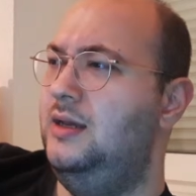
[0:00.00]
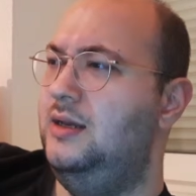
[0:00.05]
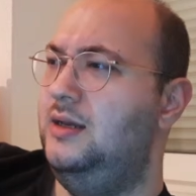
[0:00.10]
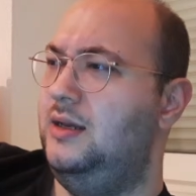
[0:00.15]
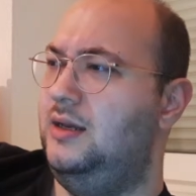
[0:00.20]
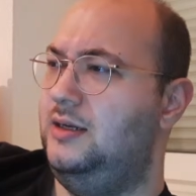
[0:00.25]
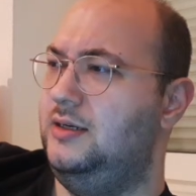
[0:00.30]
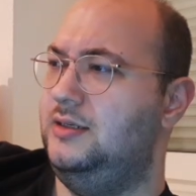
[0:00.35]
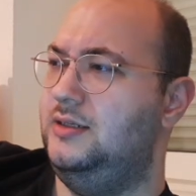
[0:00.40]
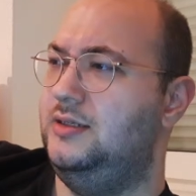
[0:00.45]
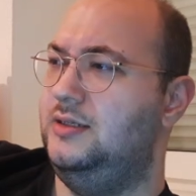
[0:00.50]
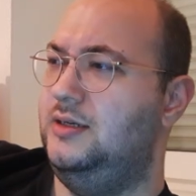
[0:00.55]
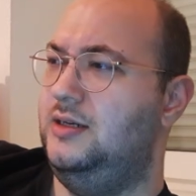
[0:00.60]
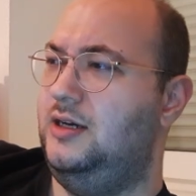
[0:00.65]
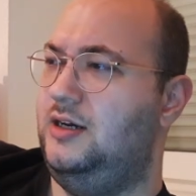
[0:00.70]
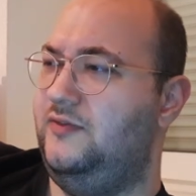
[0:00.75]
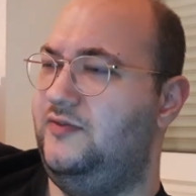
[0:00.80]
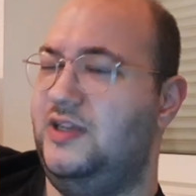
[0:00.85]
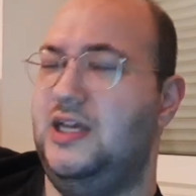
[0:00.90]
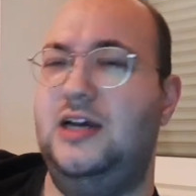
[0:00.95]
Like,
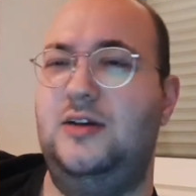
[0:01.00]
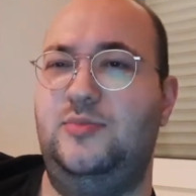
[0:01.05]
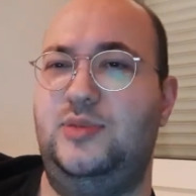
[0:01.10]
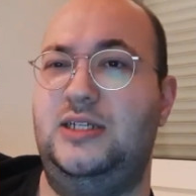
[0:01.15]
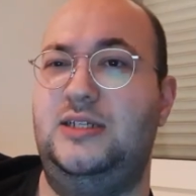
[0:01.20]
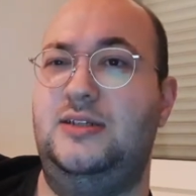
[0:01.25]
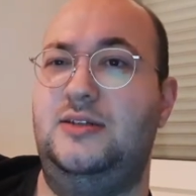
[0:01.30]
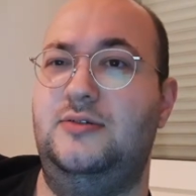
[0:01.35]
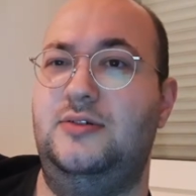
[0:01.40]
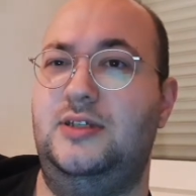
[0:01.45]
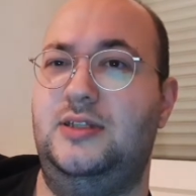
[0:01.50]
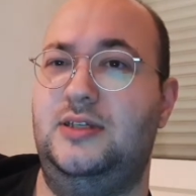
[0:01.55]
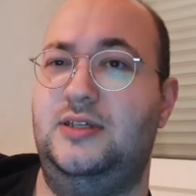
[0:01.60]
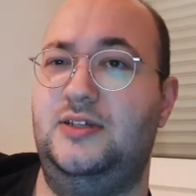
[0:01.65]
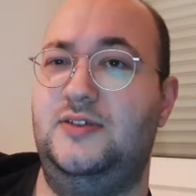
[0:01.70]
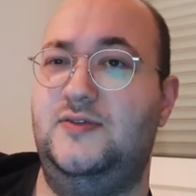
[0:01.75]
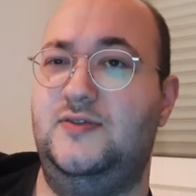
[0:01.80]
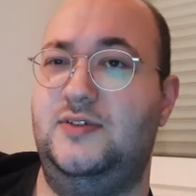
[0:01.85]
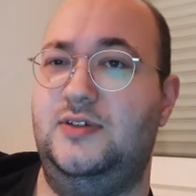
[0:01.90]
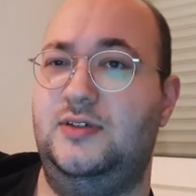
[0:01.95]
I've now been doing
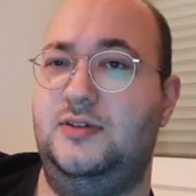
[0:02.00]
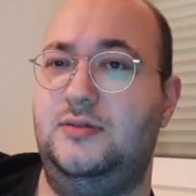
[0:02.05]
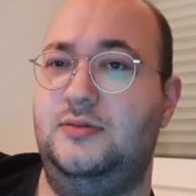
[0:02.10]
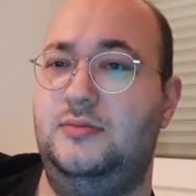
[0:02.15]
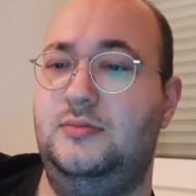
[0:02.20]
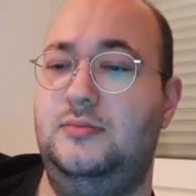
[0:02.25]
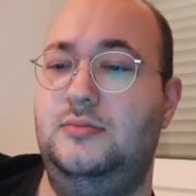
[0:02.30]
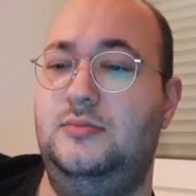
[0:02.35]
this for